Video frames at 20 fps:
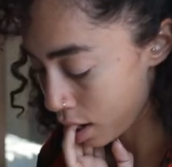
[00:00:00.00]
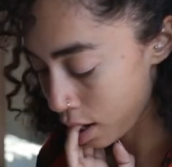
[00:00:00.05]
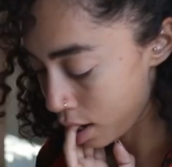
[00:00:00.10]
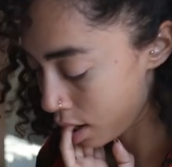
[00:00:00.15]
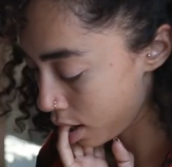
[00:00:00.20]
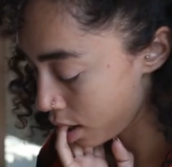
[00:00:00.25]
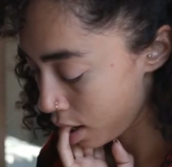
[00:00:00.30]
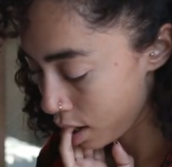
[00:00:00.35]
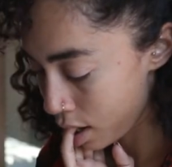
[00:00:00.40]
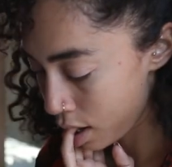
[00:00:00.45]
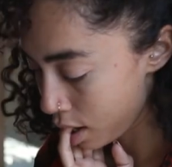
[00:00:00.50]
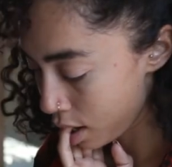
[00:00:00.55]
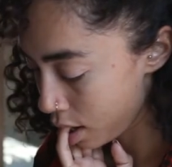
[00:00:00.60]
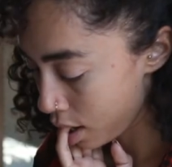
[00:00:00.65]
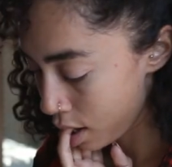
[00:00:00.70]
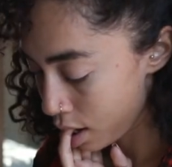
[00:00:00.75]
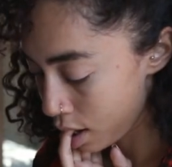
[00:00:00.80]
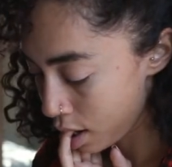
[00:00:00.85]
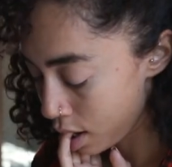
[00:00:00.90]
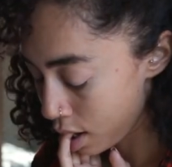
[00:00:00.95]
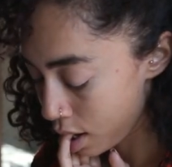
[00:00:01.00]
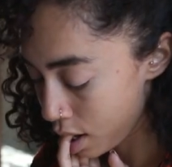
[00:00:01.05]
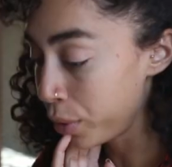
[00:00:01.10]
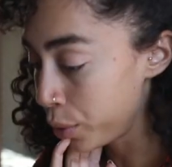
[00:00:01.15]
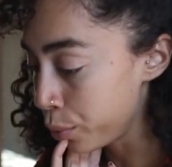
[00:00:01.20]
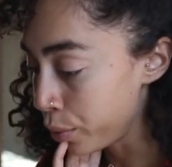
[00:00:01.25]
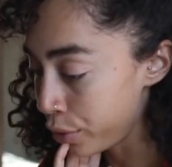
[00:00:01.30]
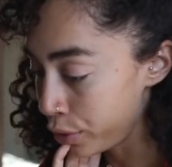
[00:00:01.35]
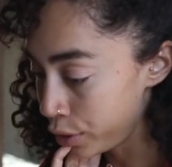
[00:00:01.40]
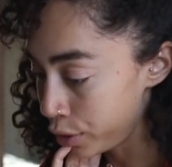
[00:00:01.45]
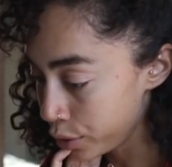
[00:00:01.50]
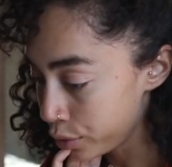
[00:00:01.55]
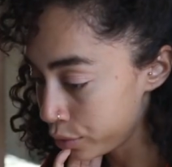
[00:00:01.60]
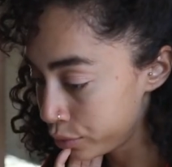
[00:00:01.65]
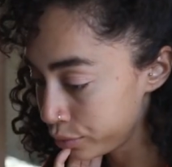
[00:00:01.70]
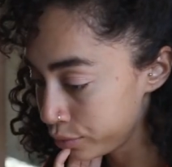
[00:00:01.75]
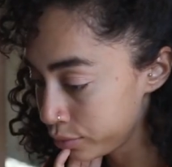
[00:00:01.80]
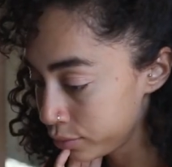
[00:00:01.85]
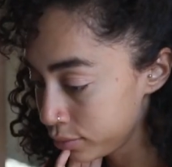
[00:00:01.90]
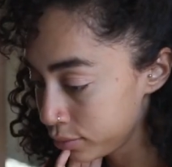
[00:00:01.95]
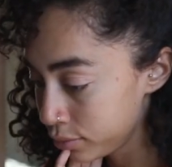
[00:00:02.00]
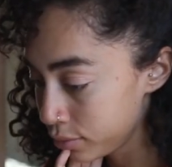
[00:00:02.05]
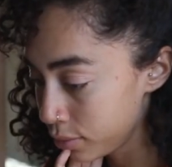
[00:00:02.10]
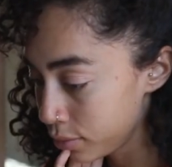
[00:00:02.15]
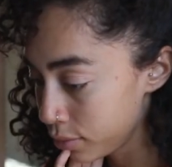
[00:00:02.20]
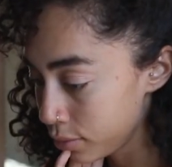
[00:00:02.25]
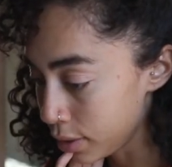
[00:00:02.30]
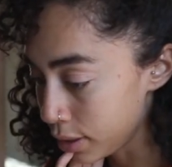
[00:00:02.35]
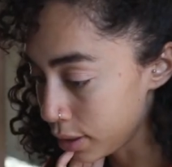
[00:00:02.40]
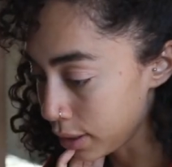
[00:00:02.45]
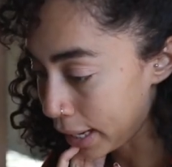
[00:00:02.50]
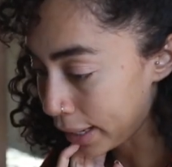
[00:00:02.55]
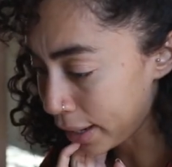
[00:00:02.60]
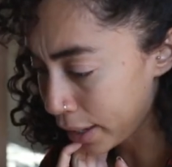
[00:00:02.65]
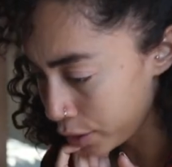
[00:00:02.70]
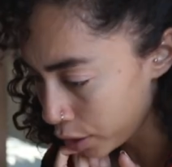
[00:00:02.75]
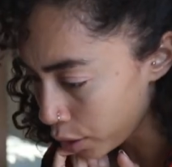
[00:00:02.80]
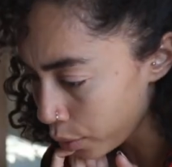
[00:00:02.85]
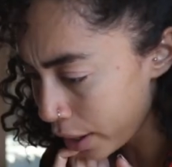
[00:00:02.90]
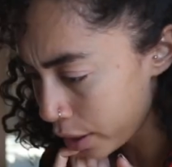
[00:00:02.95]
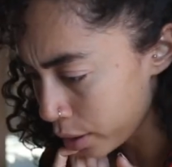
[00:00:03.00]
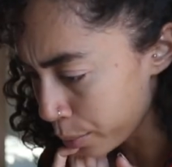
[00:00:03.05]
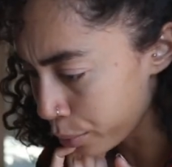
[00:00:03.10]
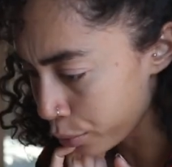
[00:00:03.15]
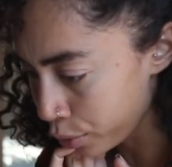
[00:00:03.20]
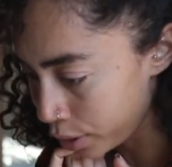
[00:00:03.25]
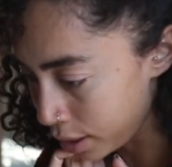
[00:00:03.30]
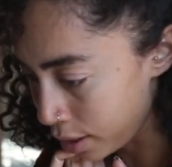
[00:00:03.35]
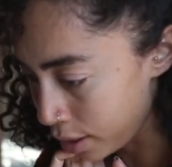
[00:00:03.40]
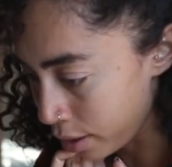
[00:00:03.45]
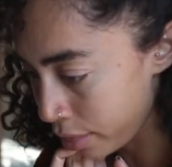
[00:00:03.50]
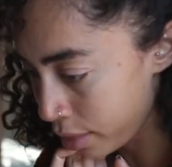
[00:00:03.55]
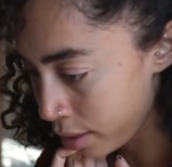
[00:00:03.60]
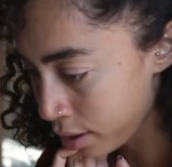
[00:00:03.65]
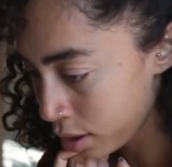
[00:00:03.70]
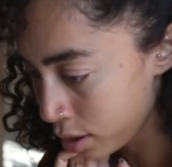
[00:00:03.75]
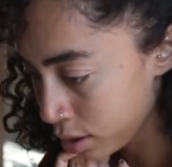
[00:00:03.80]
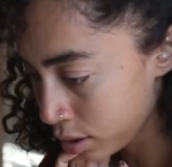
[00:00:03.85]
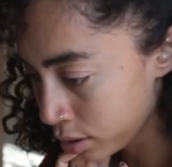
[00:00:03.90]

I shook my head. I know how to be open with you like I know how to breathe.